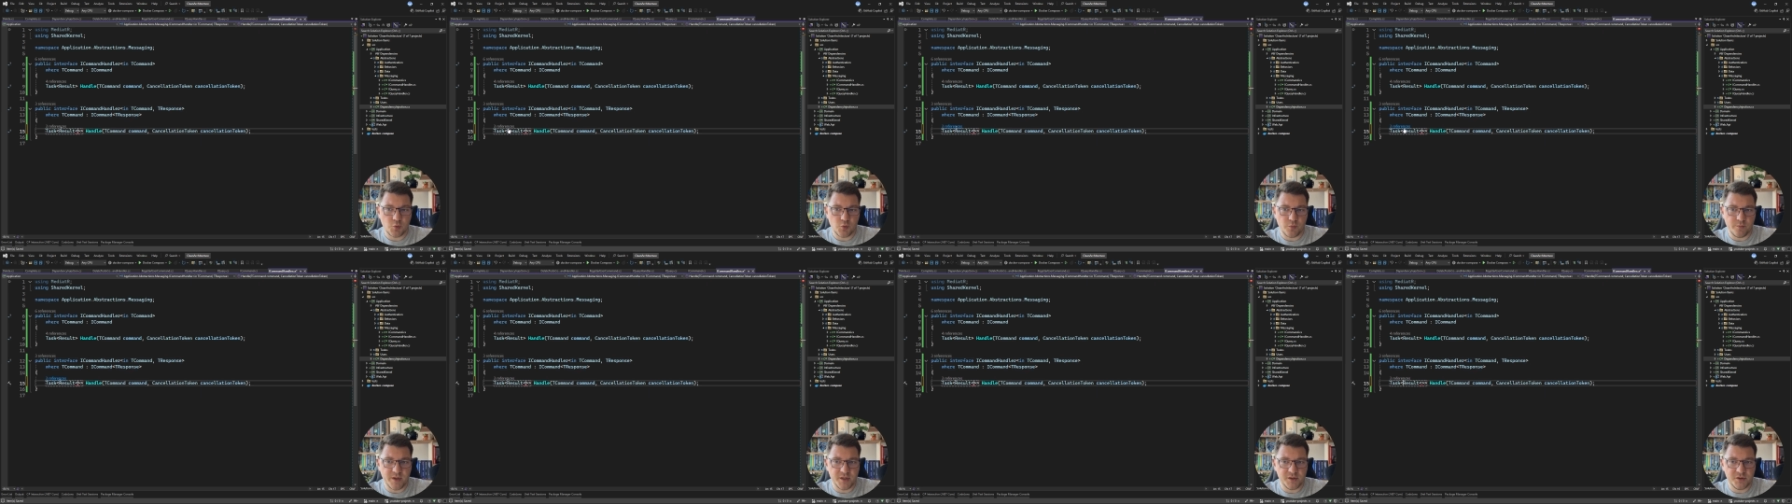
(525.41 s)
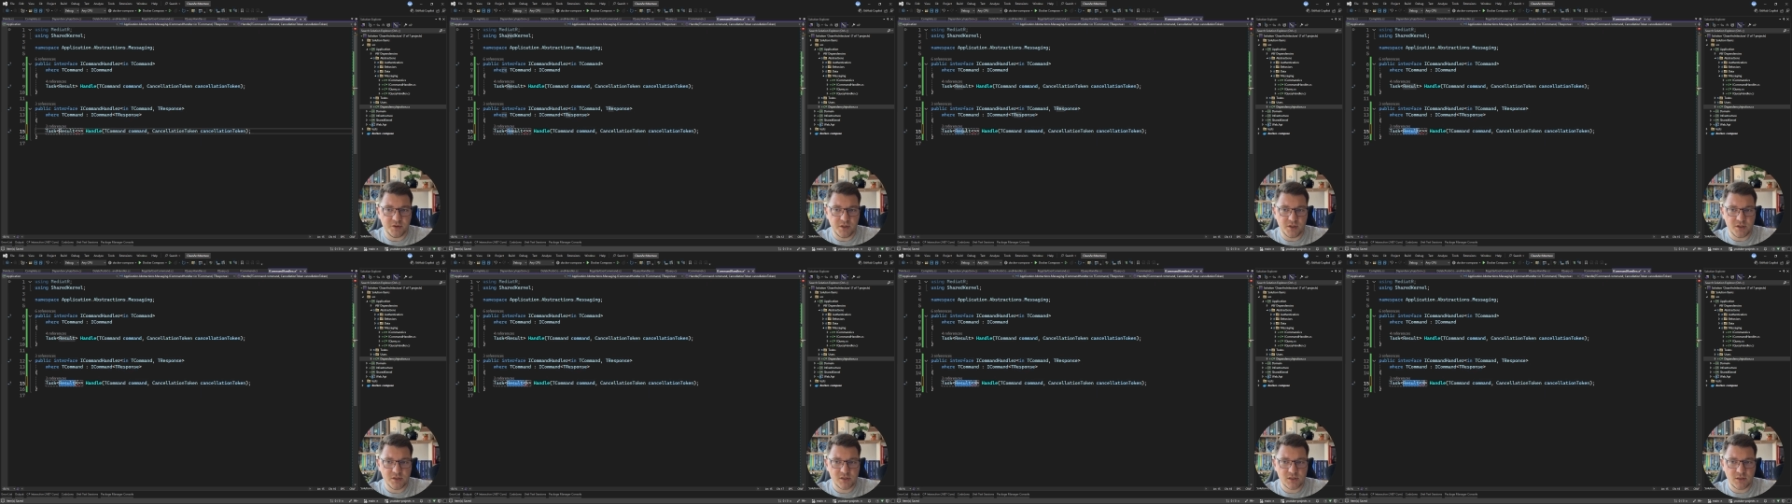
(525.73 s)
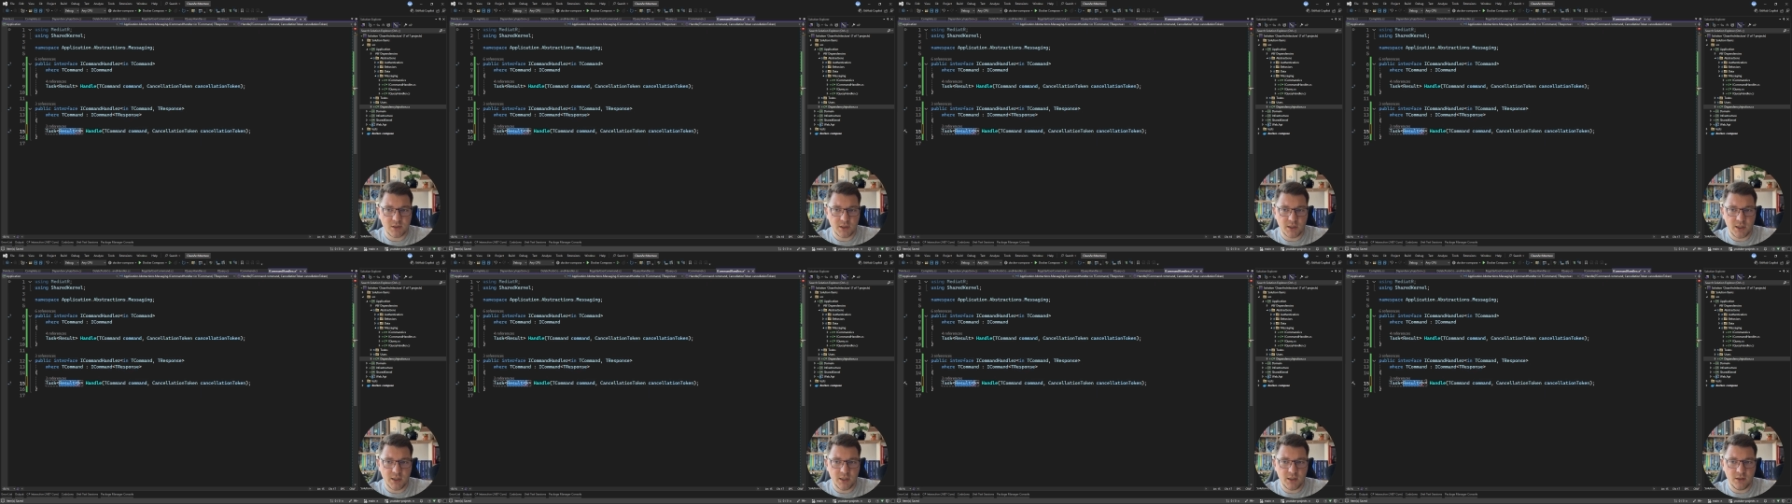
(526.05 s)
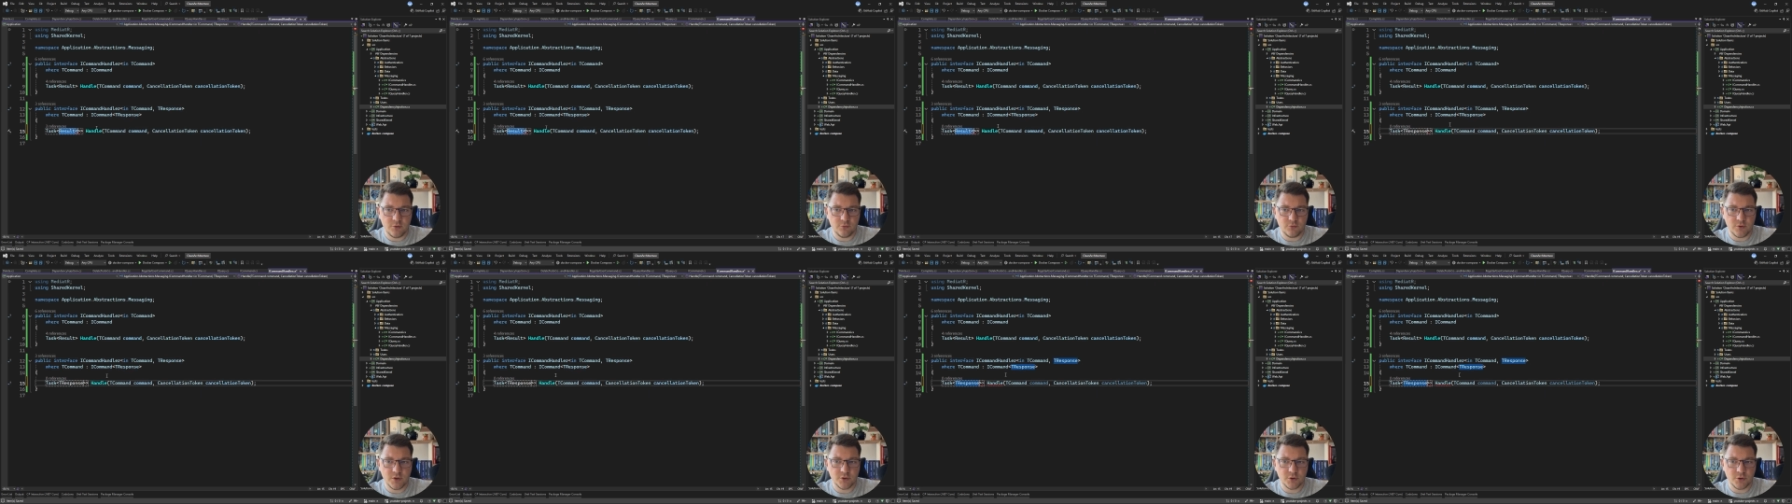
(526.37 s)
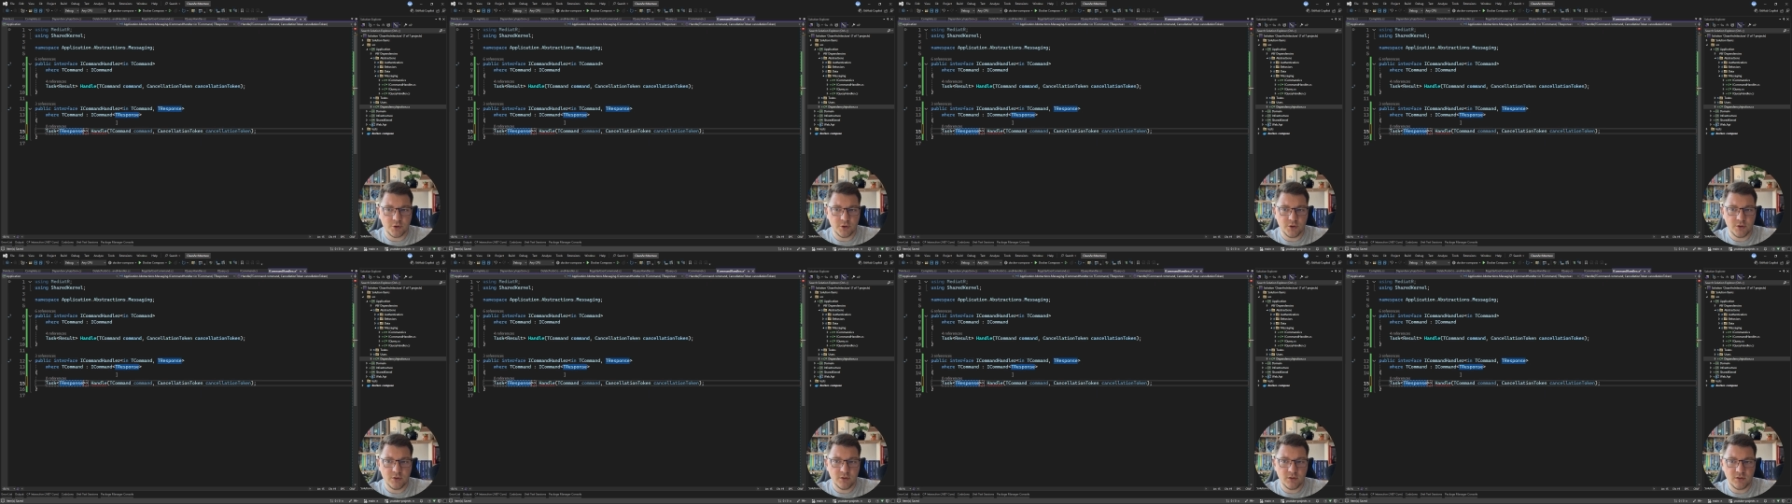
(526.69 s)
omit this and
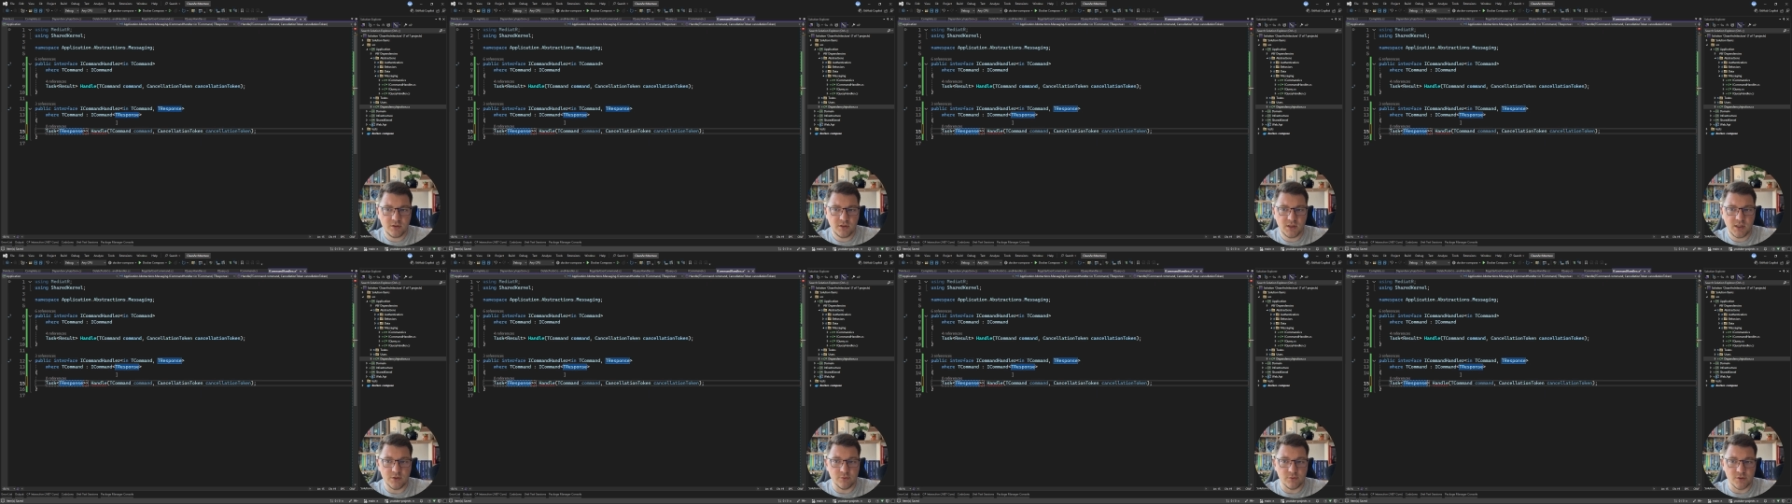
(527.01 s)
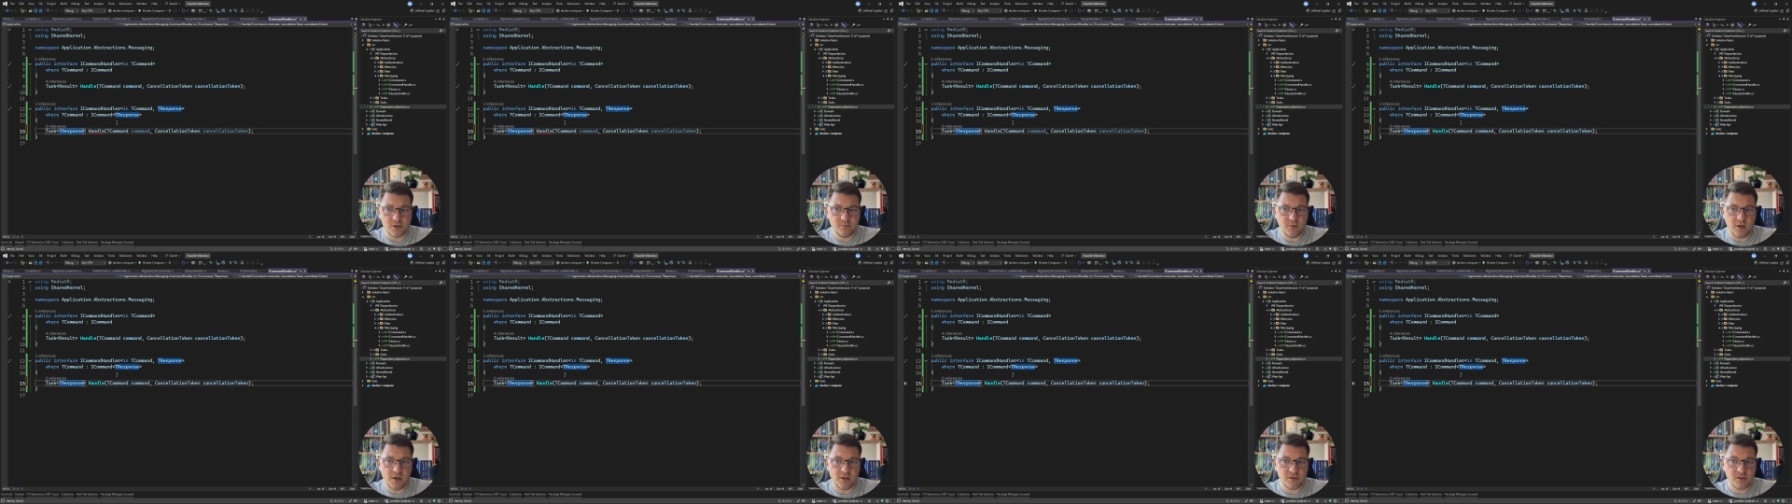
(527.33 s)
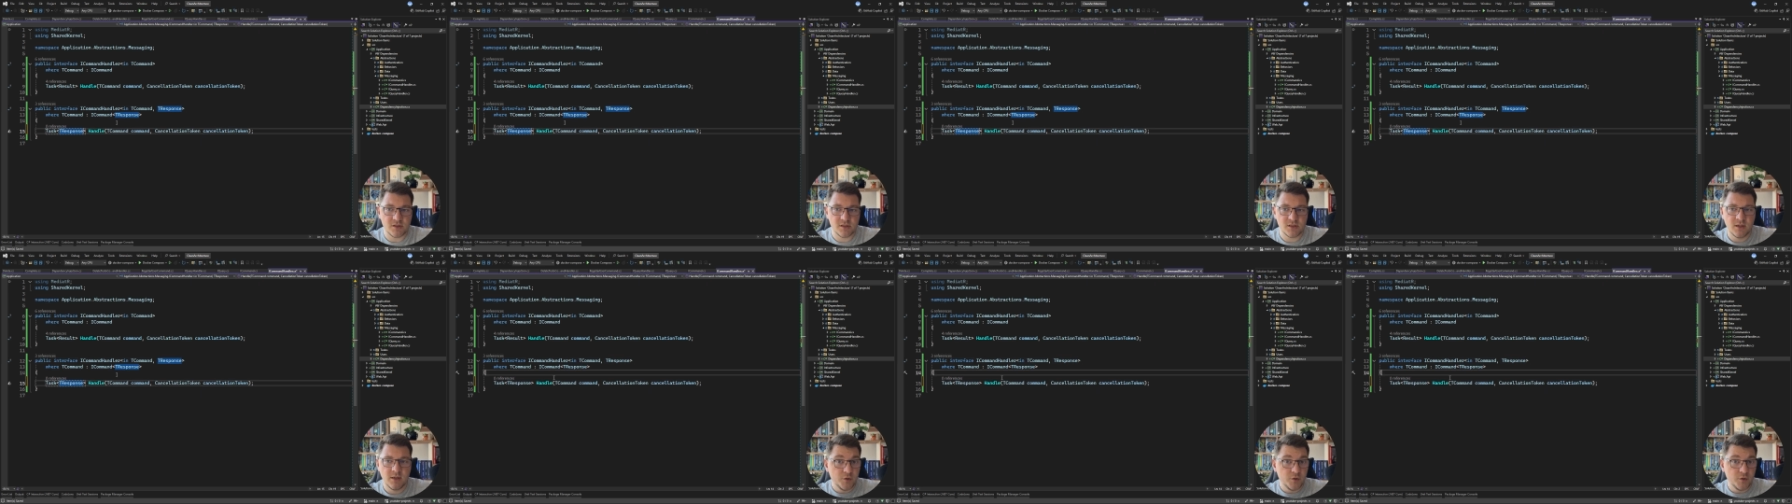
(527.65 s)
return the response,